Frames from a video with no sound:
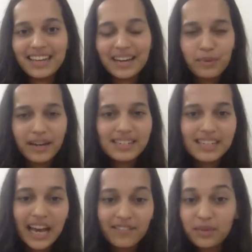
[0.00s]
I went
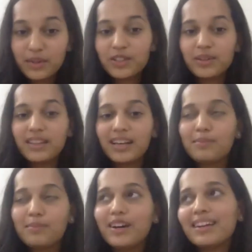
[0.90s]
diving with you, I think,
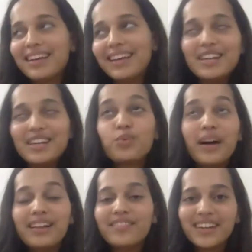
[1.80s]

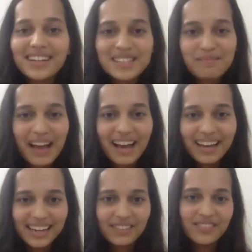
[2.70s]
12 years
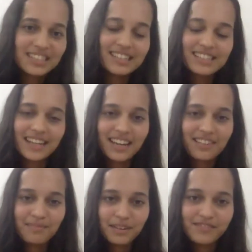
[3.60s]
back. And ever since then,
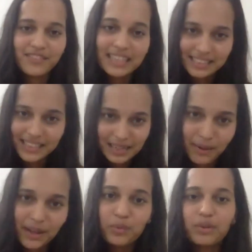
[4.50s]
I've been fascinated
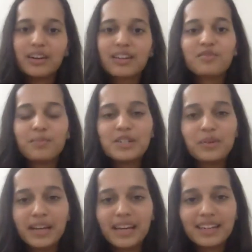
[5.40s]
by the work you've been
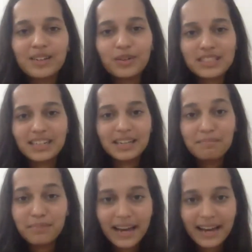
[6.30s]
doing at Coastal
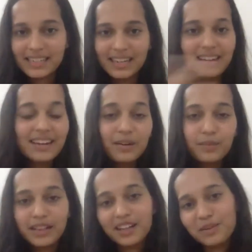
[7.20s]
Impact and
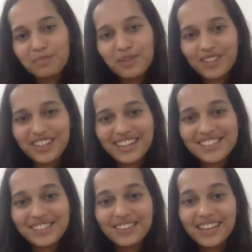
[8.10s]
with other projects.
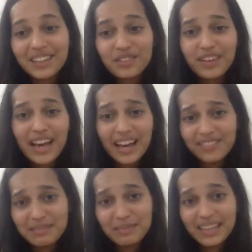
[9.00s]
So thank you for
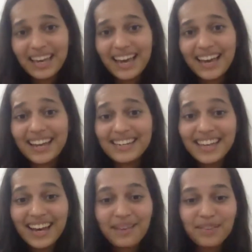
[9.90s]
having me. And
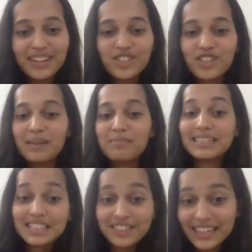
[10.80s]
yeah, I'm going to share my
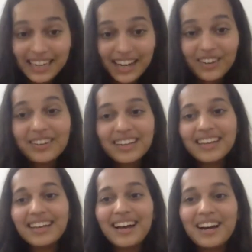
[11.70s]
screen now
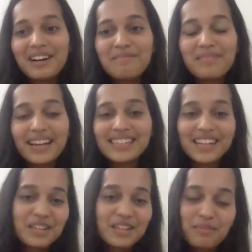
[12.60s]
um, and tell
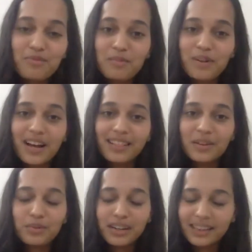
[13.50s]
you a bit more about the
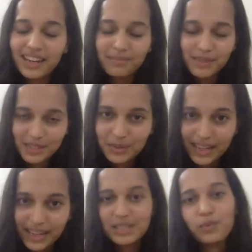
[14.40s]
work that I've been
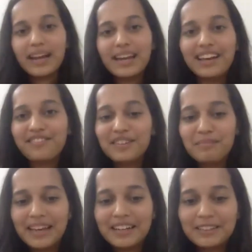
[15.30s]
doing as a wildlife
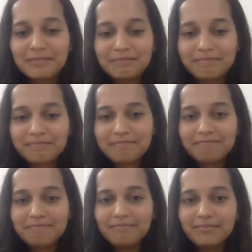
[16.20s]
filmmaker.
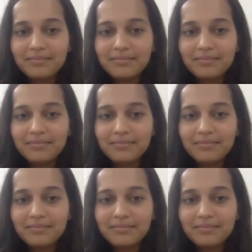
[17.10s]
Right.